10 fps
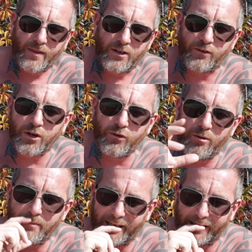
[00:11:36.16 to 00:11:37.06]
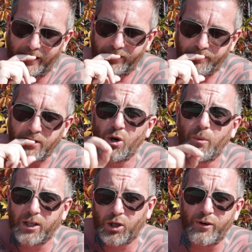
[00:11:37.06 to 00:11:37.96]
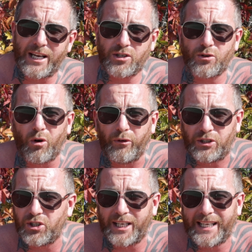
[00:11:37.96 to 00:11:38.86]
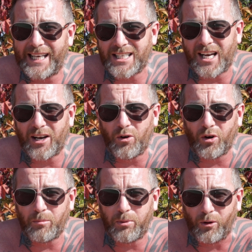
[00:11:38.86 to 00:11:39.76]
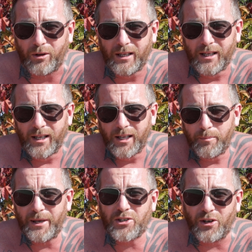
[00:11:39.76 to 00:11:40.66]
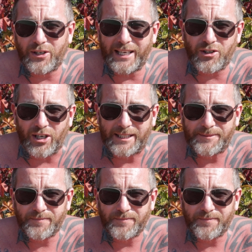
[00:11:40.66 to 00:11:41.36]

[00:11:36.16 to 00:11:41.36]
You've got your own mental health. You will create stories just like KSI and Logan Paul based on danger.